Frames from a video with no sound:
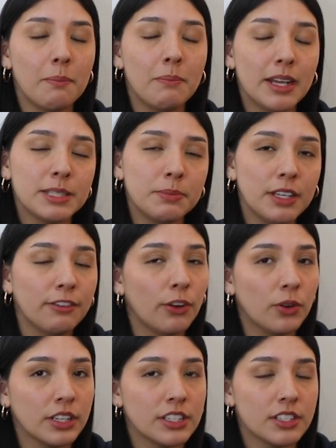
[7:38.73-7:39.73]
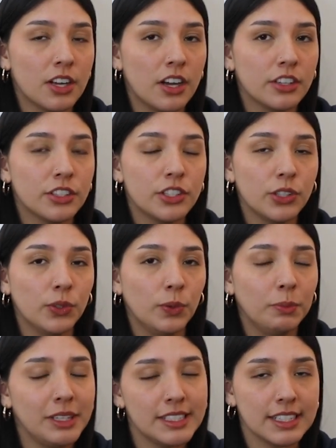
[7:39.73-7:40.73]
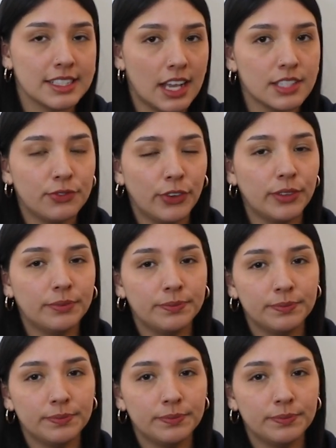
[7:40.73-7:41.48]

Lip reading: must be focused on to be successful.